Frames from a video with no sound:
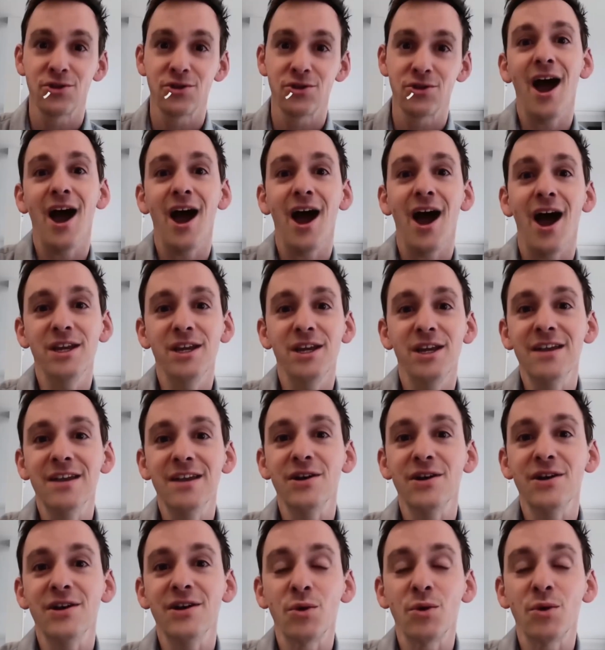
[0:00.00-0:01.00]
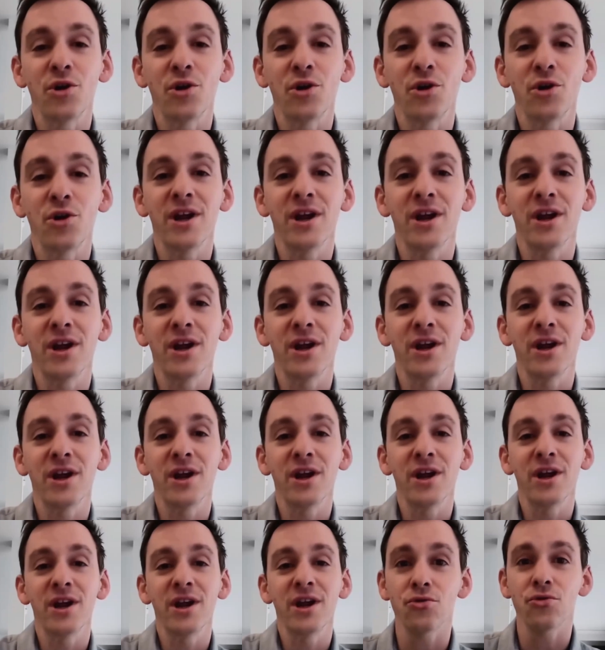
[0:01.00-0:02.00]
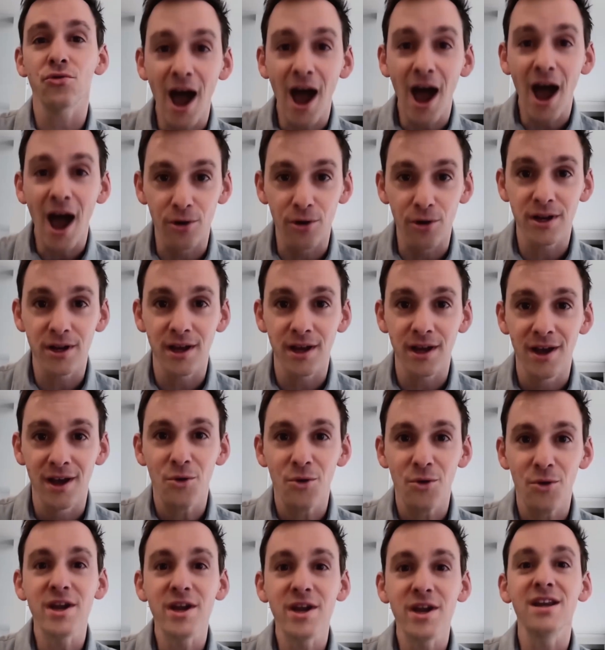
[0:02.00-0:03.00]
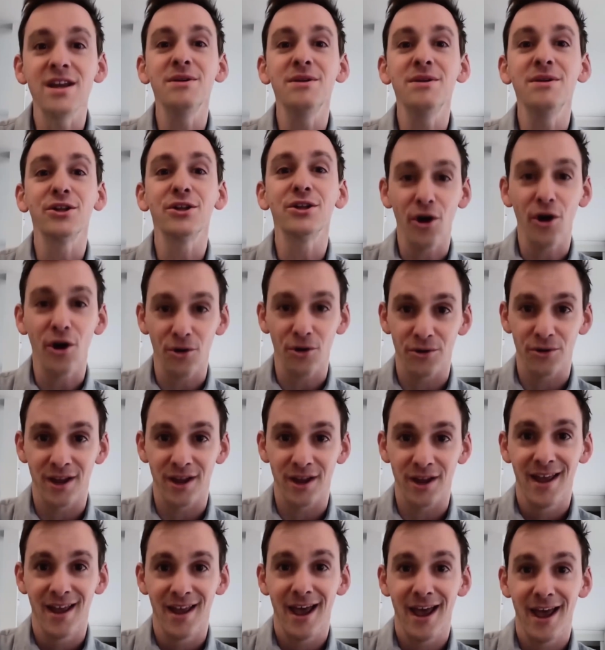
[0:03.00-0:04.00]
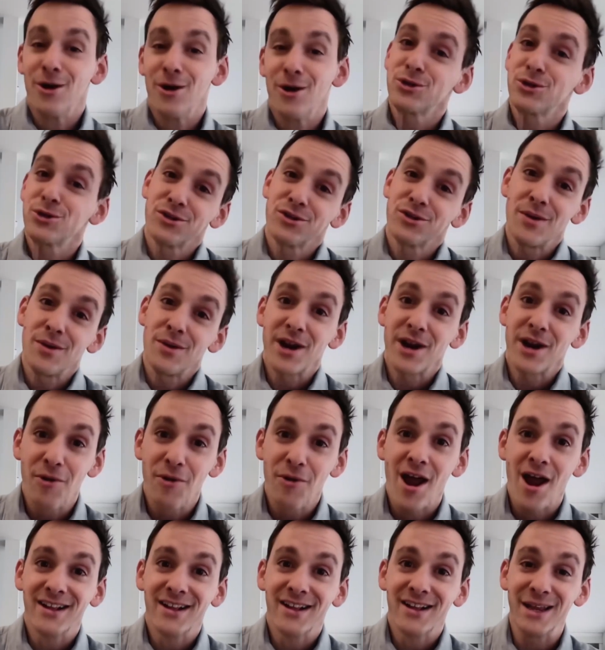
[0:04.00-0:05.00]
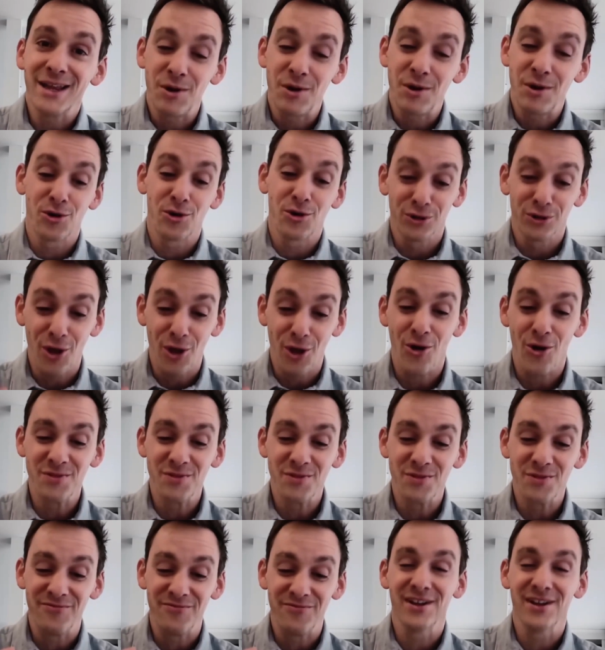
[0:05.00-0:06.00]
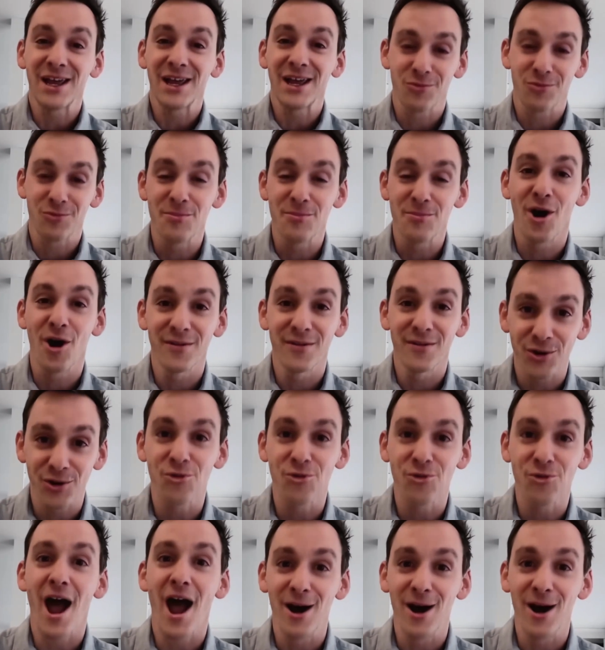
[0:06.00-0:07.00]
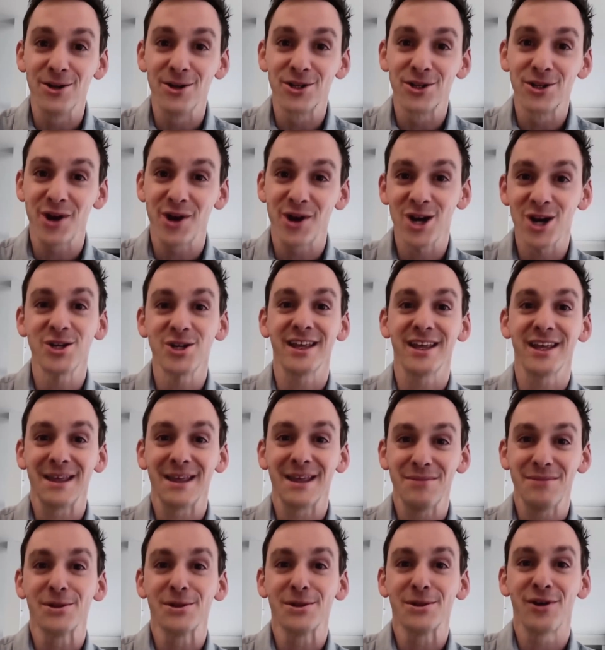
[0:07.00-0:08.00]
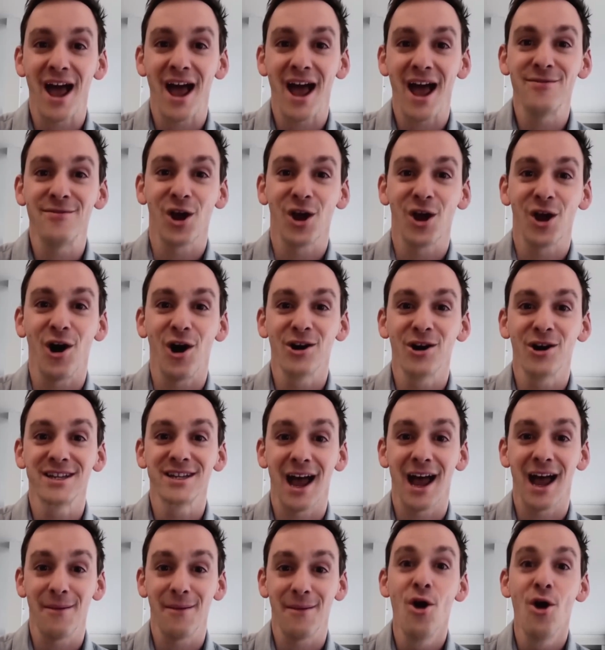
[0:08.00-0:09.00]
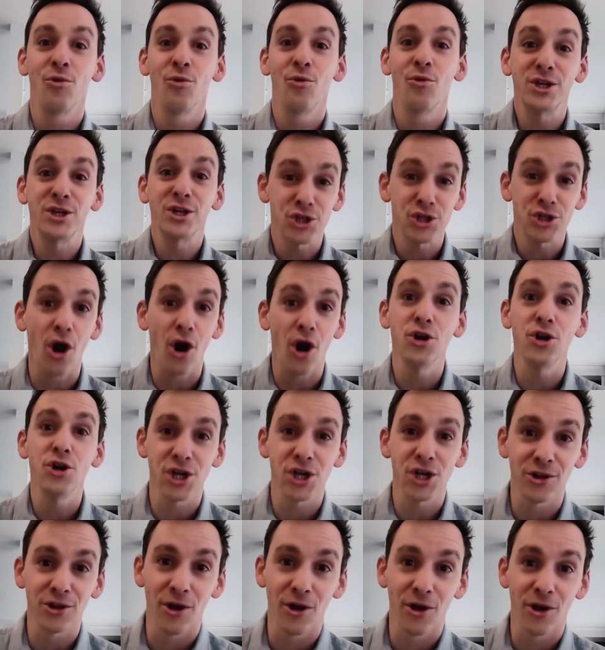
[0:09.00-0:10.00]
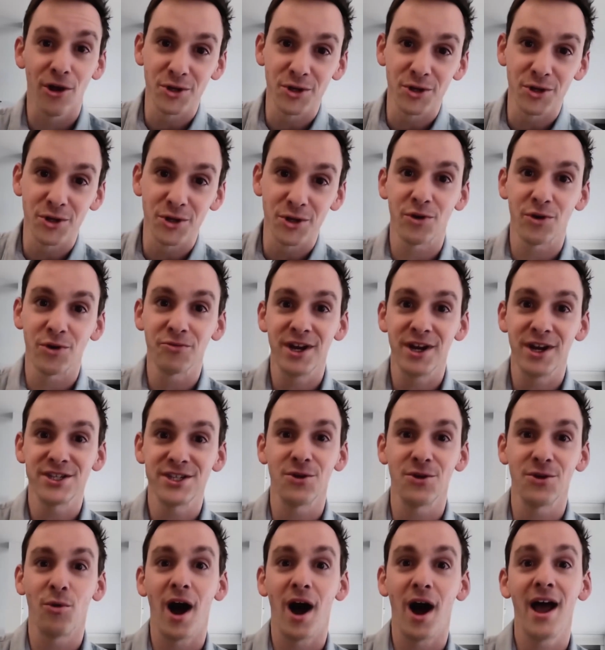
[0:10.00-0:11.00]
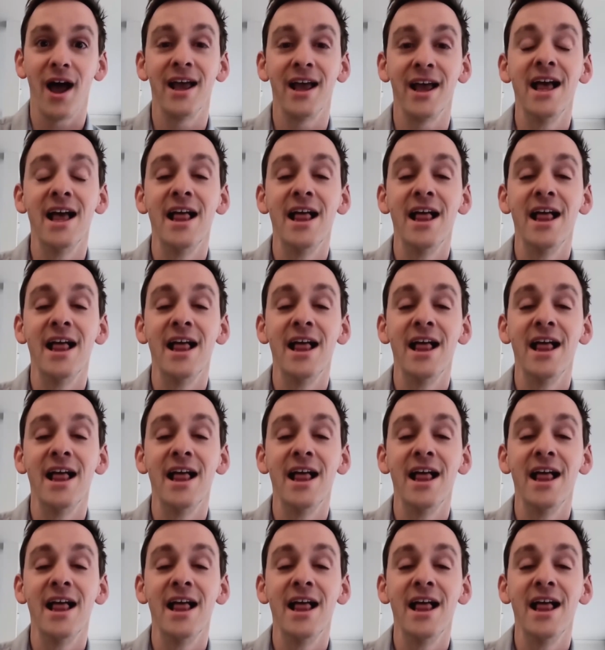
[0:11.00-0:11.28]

Now, even when we're in a crowd, we can be alone. And also, somewhat ironically, when we're alone, we feel like we're a part of a crowd. So I actually think that people are having a hard time recharging alone, which is one reason why